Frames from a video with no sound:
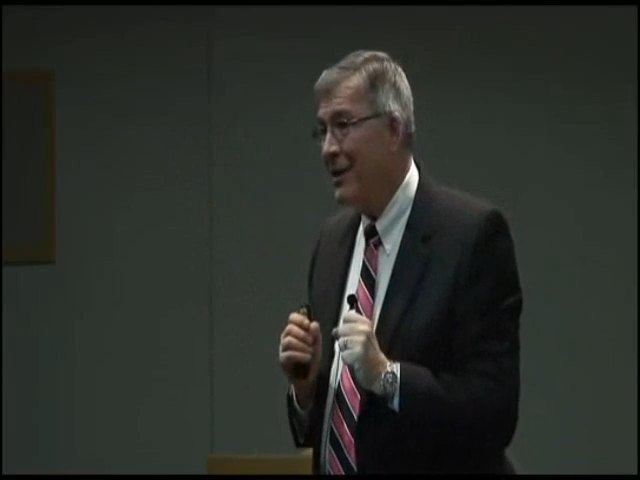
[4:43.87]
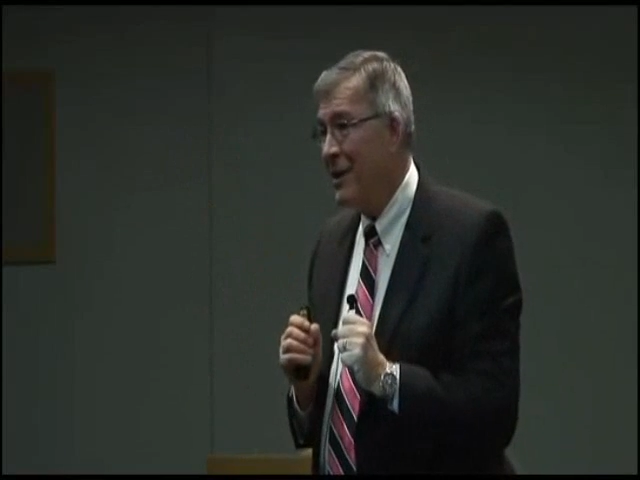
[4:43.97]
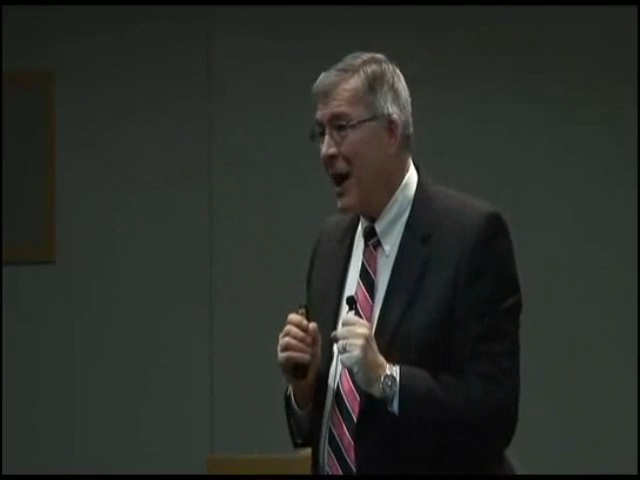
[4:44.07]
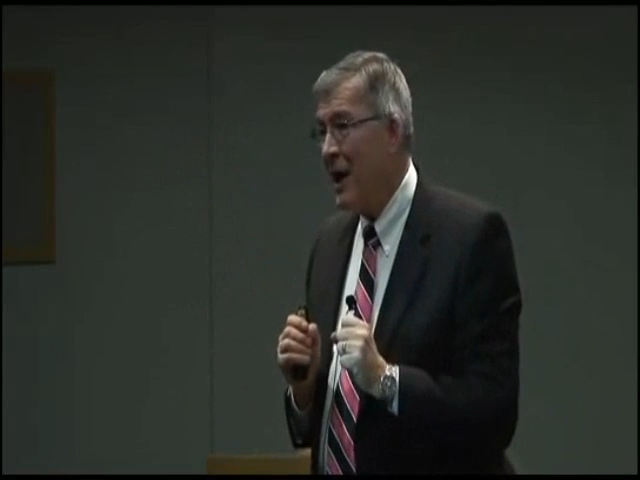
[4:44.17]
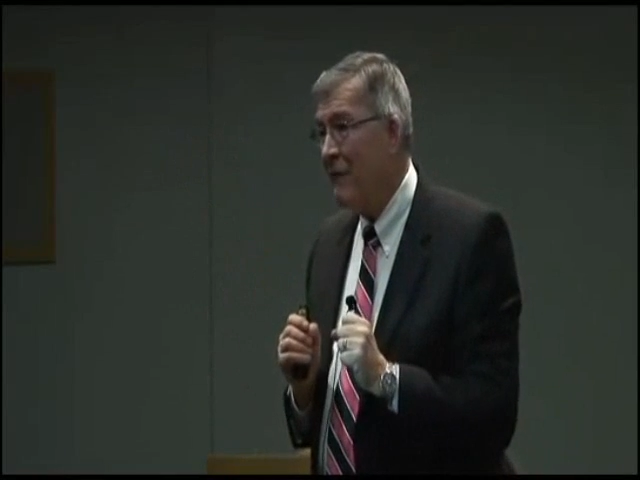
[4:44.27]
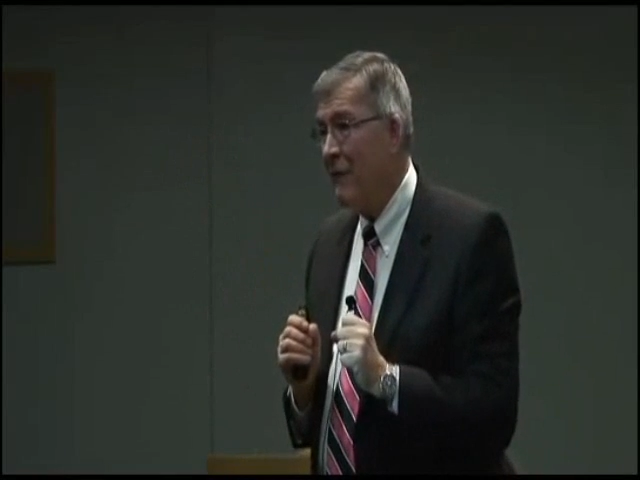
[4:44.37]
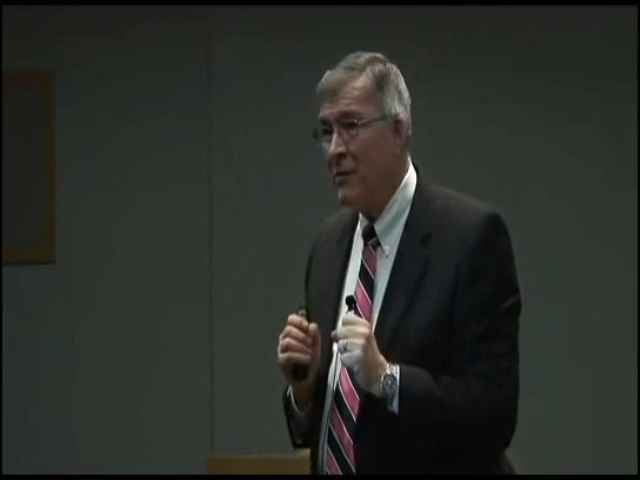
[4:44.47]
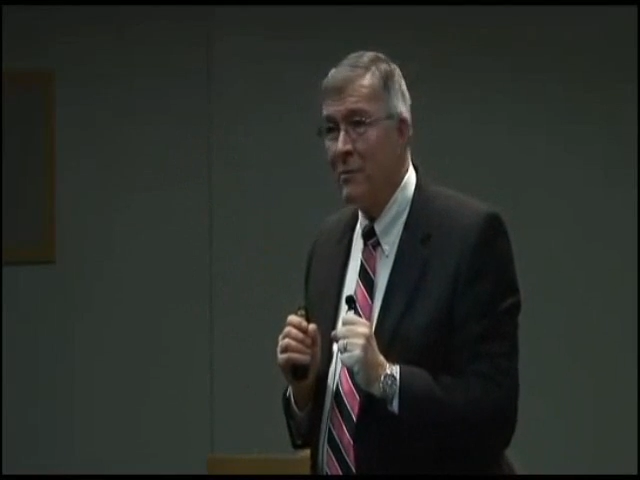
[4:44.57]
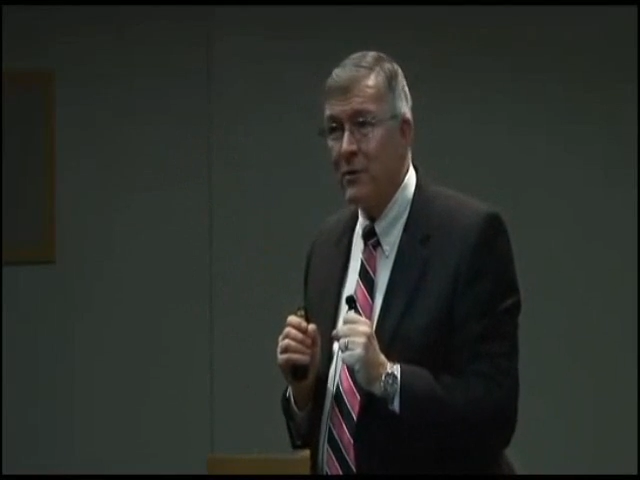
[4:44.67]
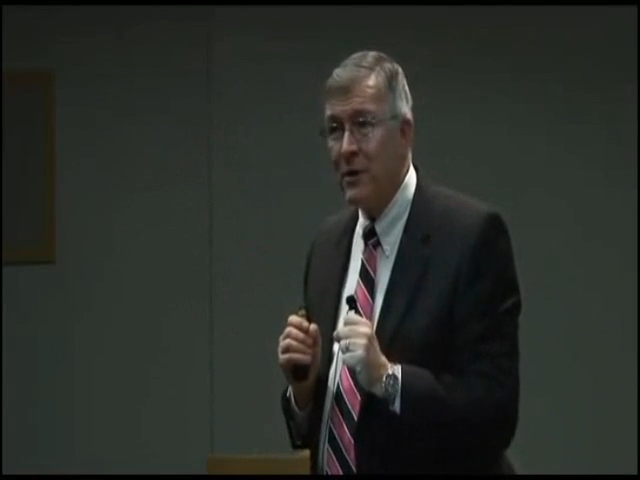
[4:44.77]
to the
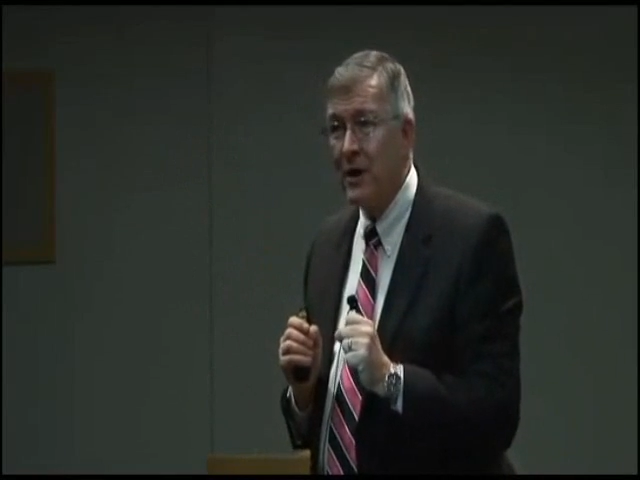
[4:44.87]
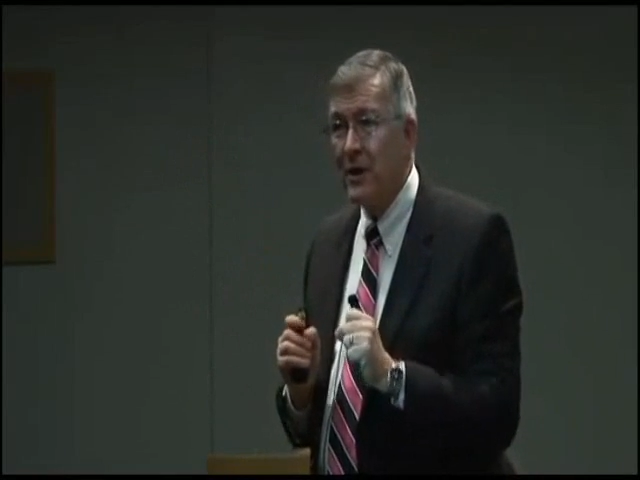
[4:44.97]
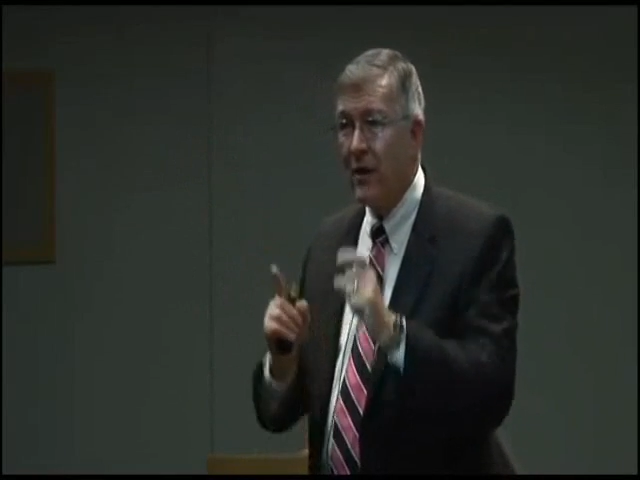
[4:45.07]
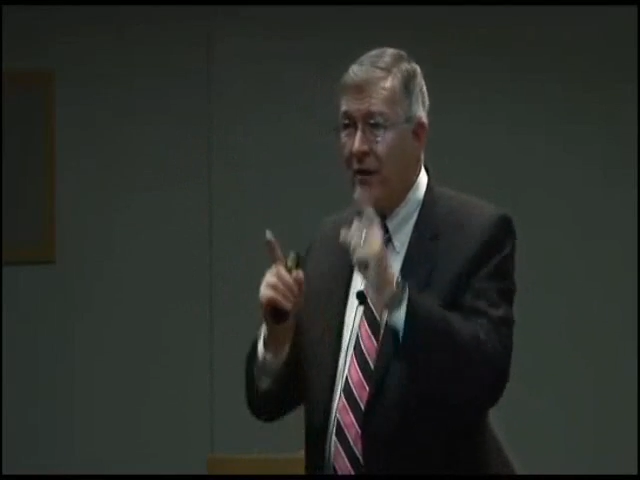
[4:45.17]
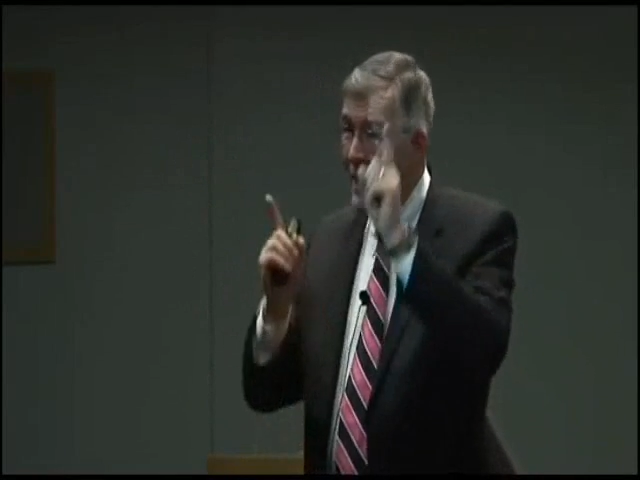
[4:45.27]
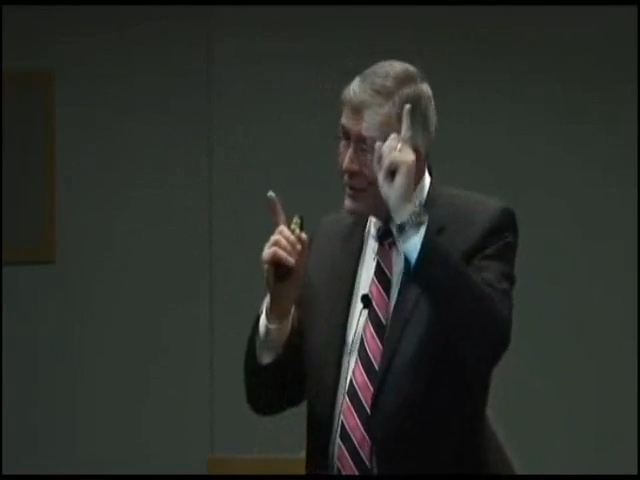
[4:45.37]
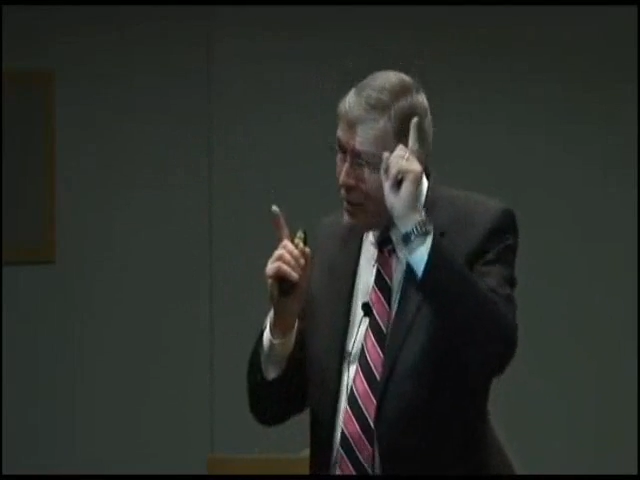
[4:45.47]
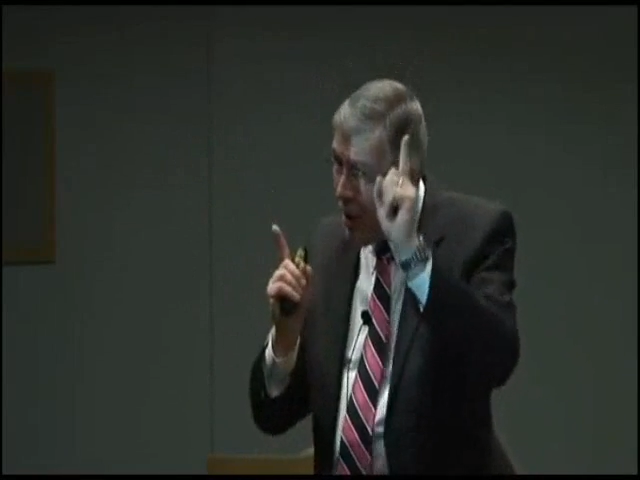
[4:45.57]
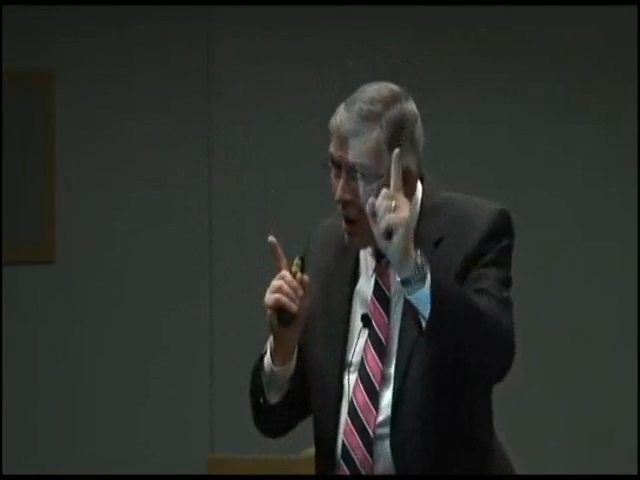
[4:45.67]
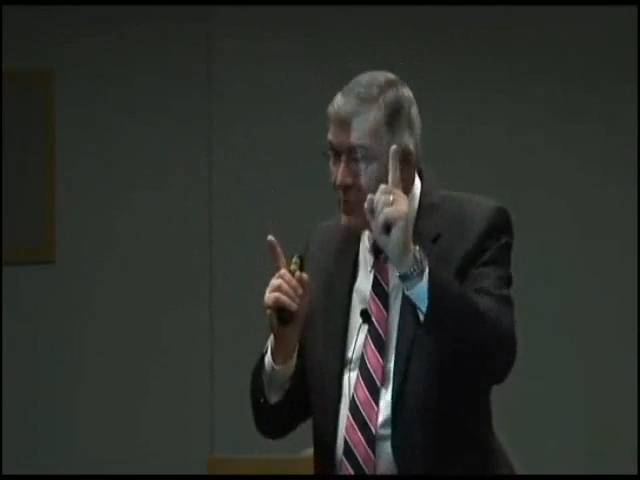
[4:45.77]
81st percentile.
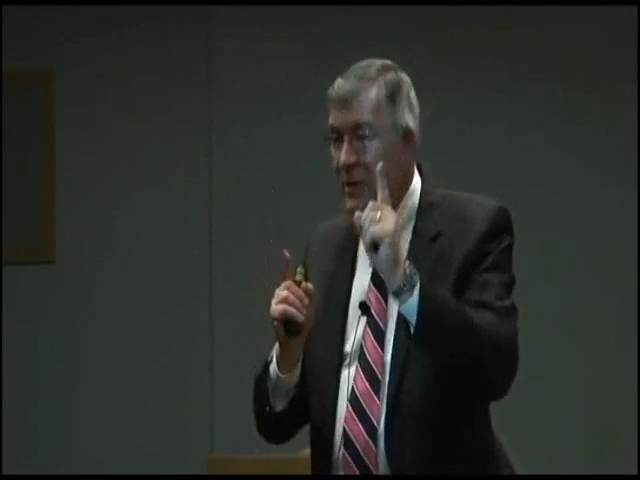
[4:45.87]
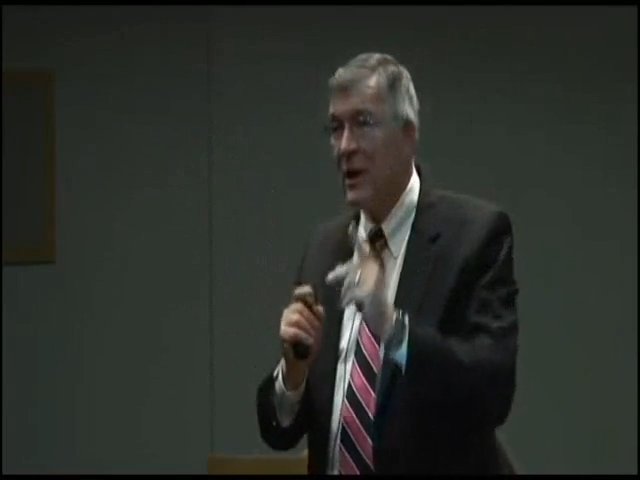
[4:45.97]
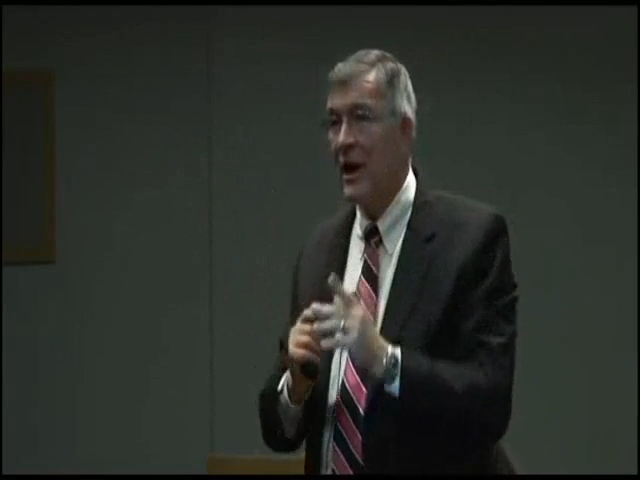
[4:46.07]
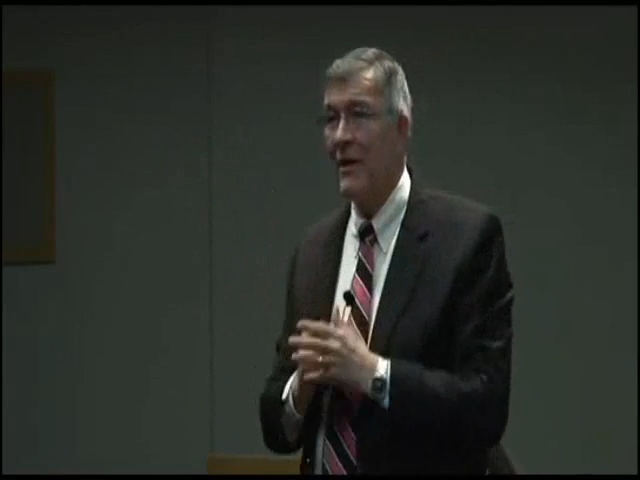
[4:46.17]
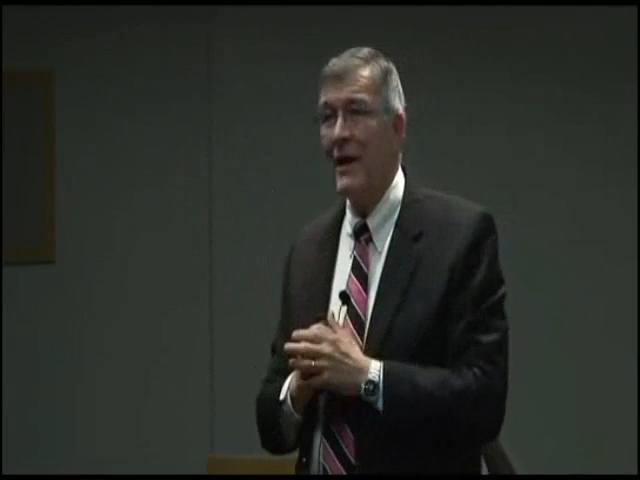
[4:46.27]
That's option A.